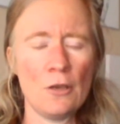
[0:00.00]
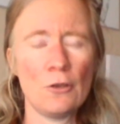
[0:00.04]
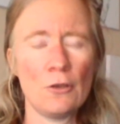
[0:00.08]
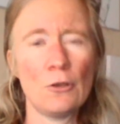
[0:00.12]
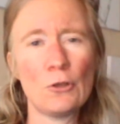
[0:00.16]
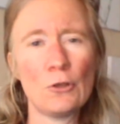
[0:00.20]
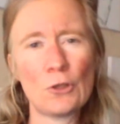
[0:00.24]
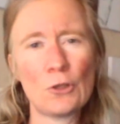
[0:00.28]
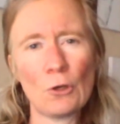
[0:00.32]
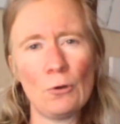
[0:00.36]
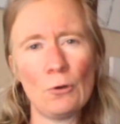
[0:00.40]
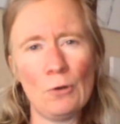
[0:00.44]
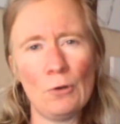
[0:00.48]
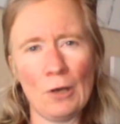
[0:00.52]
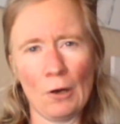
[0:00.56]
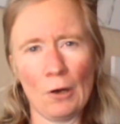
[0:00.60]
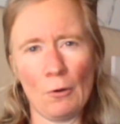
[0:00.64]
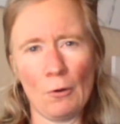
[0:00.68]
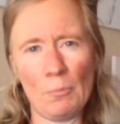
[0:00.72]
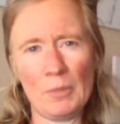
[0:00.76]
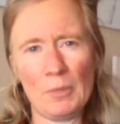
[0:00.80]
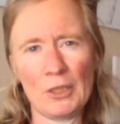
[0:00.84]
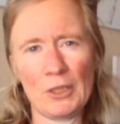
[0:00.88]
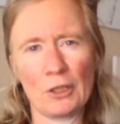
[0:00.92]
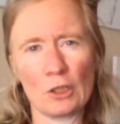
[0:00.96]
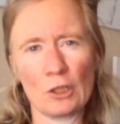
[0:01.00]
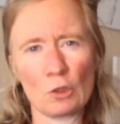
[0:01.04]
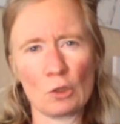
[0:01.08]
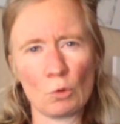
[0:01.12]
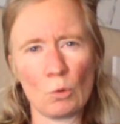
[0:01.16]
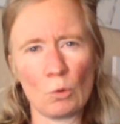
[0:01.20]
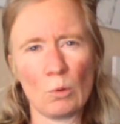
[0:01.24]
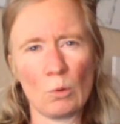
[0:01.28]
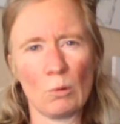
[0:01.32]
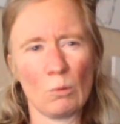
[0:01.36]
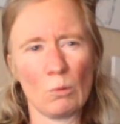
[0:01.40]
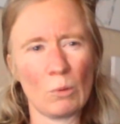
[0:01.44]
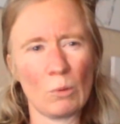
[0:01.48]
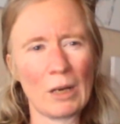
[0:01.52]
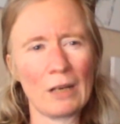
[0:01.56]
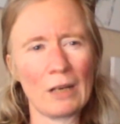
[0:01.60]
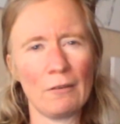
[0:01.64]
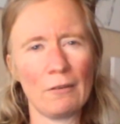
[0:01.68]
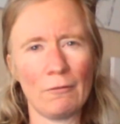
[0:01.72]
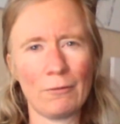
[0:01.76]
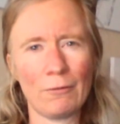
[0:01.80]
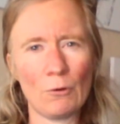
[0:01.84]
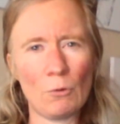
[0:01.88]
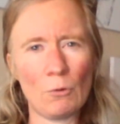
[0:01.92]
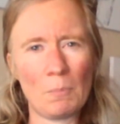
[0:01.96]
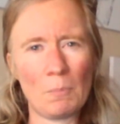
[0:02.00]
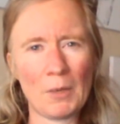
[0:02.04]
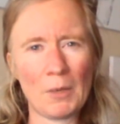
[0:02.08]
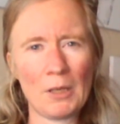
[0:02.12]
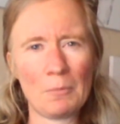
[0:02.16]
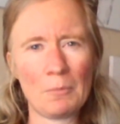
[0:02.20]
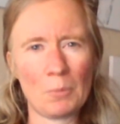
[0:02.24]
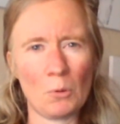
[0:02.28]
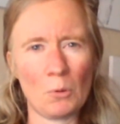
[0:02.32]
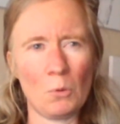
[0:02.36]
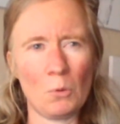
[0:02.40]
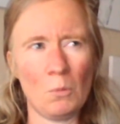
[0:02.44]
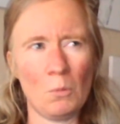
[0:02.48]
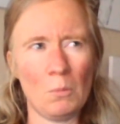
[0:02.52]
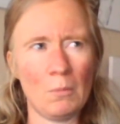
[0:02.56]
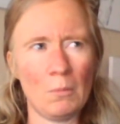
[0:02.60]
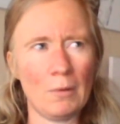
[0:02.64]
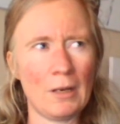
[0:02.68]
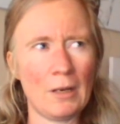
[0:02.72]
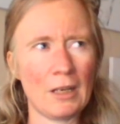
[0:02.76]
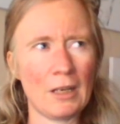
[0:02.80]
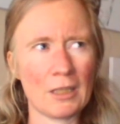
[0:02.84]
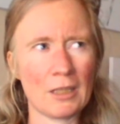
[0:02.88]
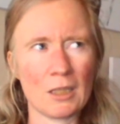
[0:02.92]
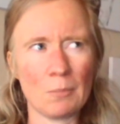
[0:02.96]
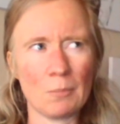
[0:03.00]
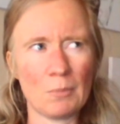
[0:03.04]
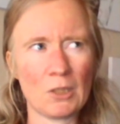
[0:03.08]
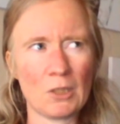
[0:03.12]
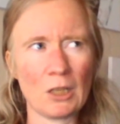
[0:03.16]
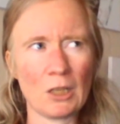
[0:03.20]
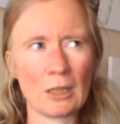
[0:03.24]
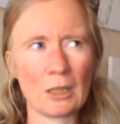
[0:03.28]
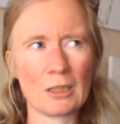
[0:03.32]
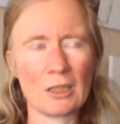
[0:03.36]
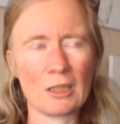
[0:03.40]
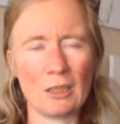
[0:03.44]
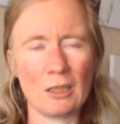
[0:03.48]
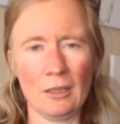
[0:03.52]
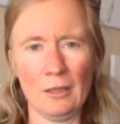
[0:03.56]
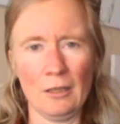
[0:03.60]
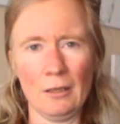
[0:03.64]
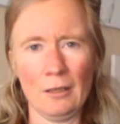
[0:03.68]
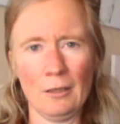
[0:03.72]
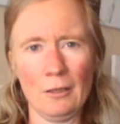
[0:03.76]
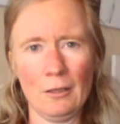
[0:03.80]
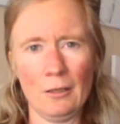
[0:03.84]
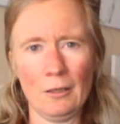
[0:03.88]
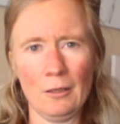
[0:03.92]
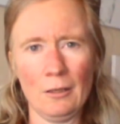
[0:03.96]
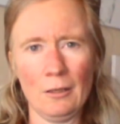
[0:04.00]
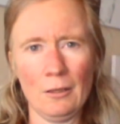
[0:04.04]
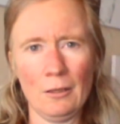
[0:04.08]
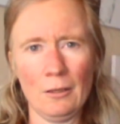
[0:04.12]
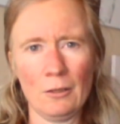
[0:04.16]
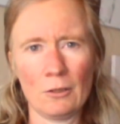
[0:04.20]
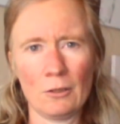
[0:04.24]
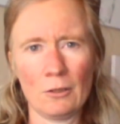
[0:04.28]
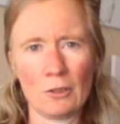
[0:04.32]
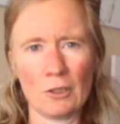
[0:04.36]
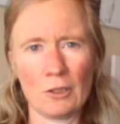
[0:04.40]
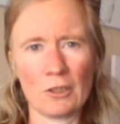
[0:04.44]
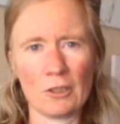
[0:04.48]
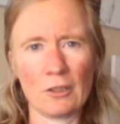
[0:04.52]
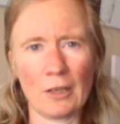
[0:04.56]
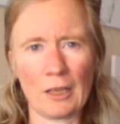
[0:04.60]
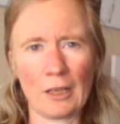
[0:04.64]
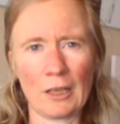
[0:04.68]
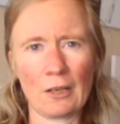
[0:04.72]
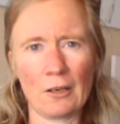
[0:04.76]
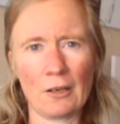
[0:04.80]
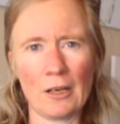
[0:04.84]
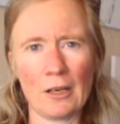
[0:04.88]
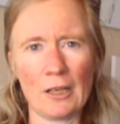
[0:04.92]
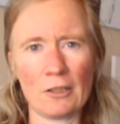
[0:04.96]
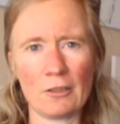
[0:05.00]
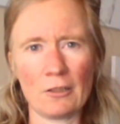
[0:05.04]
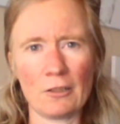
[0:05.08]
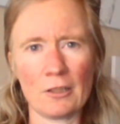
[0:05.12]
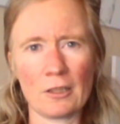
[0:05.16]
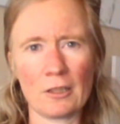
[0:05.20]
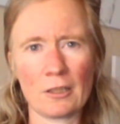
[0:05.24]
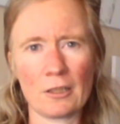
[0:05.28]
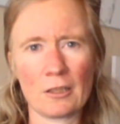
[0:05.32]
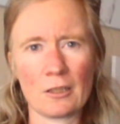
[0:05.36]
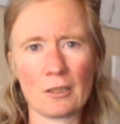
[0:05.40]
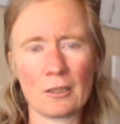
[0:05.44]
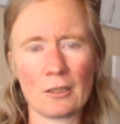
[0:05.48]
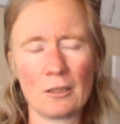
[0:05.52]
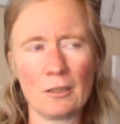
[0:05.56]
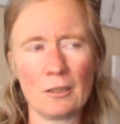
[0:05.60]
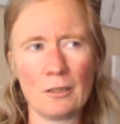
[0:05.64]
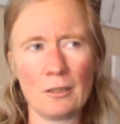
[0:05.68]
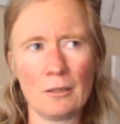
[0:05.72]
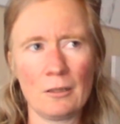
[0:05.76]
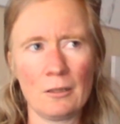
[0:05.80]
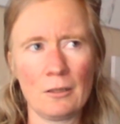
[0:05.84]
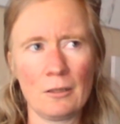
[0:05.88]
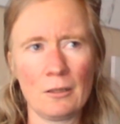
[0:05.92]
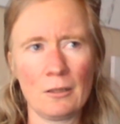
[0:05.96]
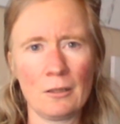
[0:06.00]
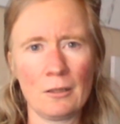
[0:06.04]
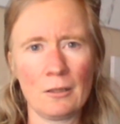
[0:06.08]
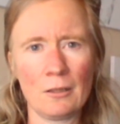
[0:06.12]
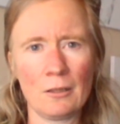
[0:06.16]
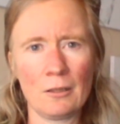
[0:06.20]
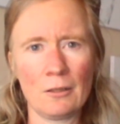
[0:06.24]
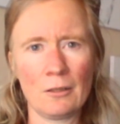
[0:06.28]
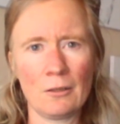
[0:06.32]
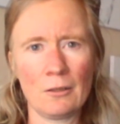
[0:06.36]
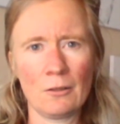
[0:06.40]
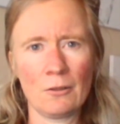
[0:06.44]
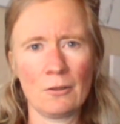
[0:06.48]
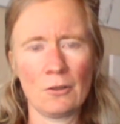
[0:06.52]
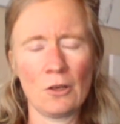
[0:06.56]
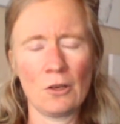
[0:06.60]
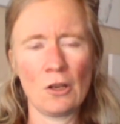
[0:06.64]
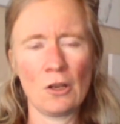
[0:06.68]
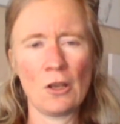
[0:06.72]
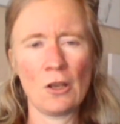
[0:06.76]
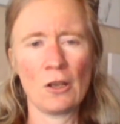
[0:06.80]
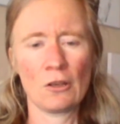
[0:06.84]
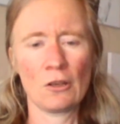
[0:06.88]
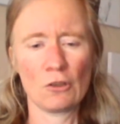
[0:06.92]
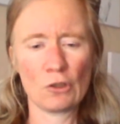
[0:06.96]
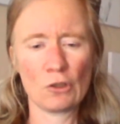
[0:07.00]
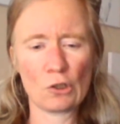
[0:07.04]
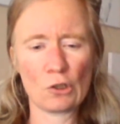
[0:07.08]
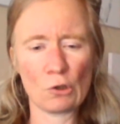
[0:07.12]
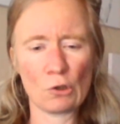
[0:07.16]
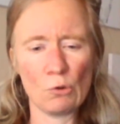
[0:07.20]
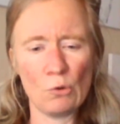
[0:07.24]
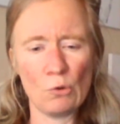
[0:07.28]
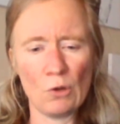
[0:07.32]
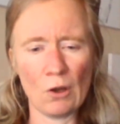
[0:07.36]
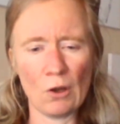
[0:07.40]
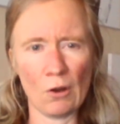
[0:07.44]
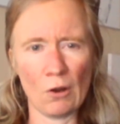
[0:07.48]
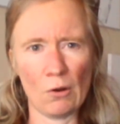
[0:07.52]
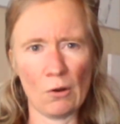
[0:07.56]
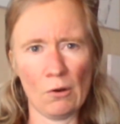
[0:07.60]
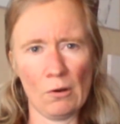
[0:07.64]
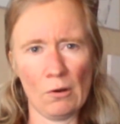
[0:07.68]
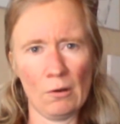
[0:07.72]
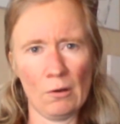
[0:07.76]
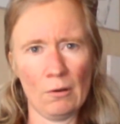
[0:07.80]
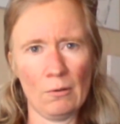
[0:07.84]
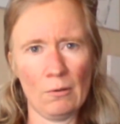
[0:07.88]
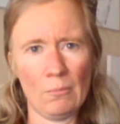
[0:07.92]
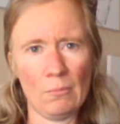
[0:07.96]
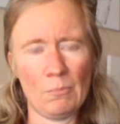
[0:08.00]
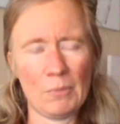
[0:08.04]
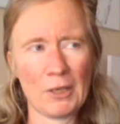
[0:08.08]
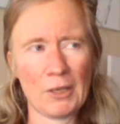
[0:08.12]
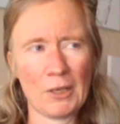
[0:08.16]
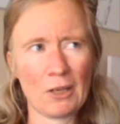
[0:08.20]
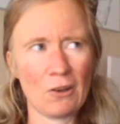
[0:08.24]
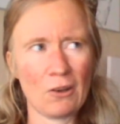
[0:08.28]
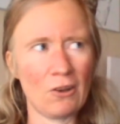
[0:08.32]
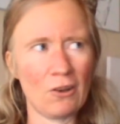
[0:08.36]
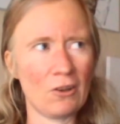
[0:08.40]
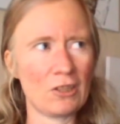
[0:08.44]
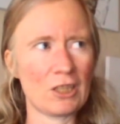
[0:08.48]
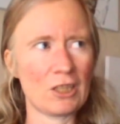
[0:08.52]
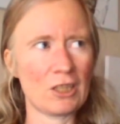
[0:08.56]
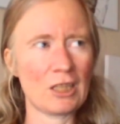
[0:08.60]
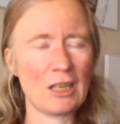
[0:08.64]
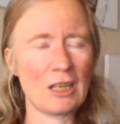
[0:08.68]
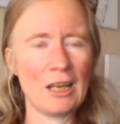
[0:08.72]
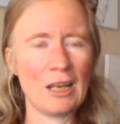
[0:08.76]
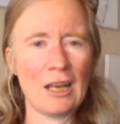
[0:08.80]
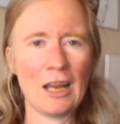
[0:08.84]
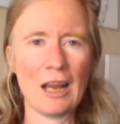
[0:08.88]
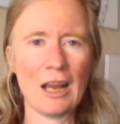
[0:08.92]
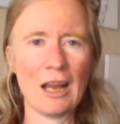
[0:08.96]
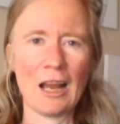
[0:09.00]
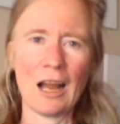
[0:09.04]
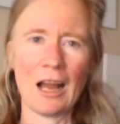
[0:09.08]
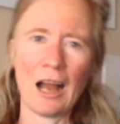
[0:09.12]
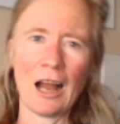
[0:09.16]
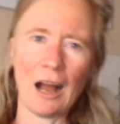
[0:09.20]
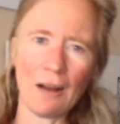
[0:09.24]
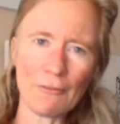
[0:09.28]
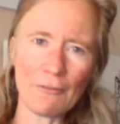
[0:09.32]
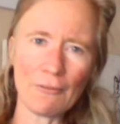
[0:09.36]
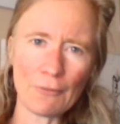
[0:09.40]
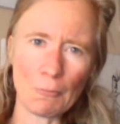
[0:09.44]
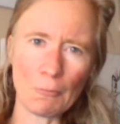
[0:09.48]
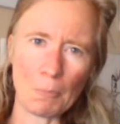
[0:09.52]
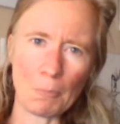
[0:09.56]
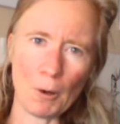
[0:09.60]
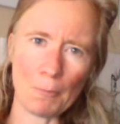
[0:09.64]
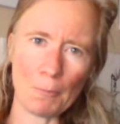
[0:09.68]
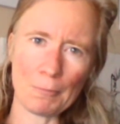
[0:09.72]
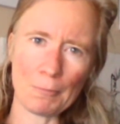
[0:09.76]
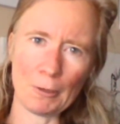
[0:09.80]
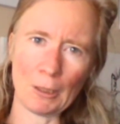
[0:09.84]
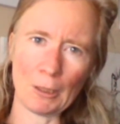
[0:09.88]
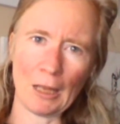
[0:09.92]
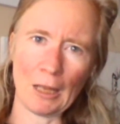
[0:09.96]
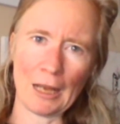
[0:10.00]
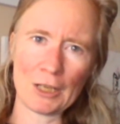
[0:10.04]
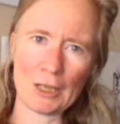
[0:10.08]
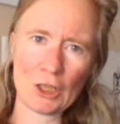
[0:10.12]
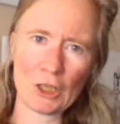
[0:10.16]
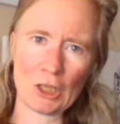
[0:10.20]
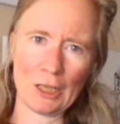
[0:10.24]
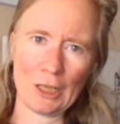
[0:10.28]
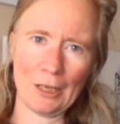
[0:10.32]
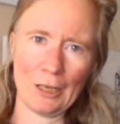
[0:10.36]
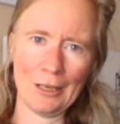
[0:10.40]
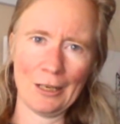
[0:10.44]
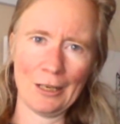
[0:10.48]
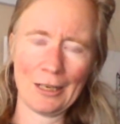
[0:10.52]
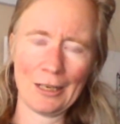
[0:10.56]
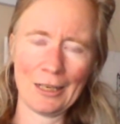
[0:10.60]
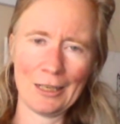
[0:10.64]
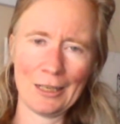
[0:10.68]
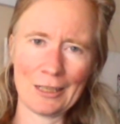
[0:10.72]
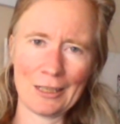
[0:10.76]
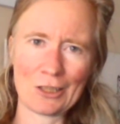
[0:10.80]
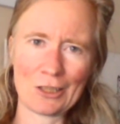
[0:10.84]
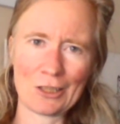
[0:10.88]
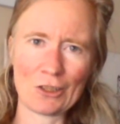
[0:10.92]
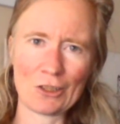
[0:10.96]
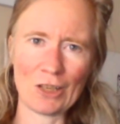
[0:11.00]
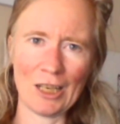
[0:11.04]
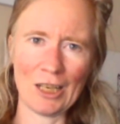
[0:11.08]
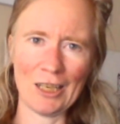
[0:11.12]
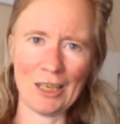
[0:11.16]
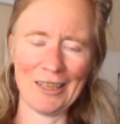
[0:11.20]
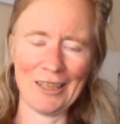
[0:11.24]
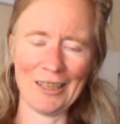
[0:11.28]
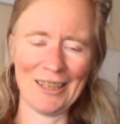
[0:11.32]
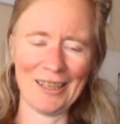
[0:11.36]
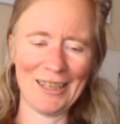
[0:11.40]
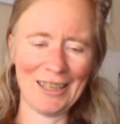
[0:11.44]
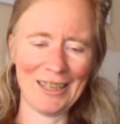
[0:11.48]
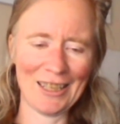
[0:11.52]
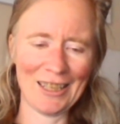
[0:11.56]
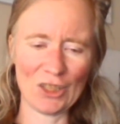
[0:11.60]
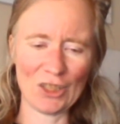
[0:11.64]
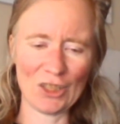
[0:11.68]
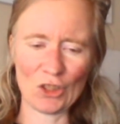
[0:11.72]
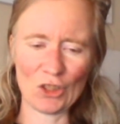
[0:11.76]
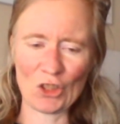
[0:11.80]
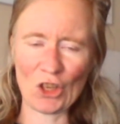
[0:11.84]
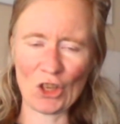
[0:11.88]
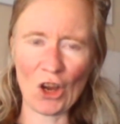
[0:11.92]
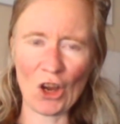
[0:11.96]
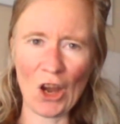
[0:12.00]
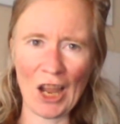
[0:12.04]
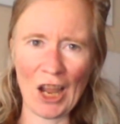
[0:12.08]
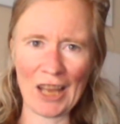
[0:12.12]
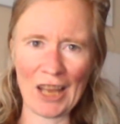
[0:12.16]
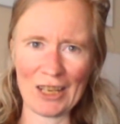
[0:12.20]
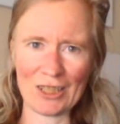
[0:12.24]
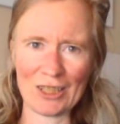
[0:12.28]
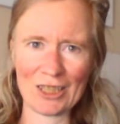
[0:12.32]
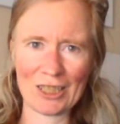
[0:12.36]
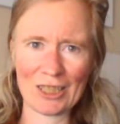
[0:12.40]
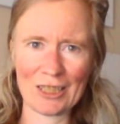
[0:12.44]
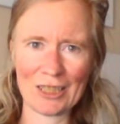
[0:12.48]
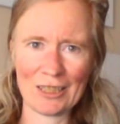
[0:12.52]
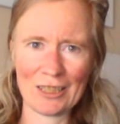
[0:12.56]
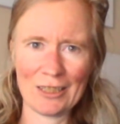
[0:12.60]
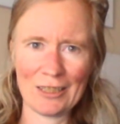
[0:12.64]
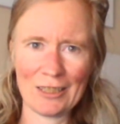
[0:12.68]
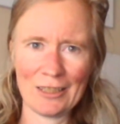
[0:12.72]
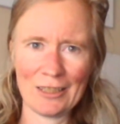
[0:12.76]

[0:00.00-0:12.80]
You do know because 1 in 4 people are subjected to psychiatrists. You do know because half the population in Australia that dies,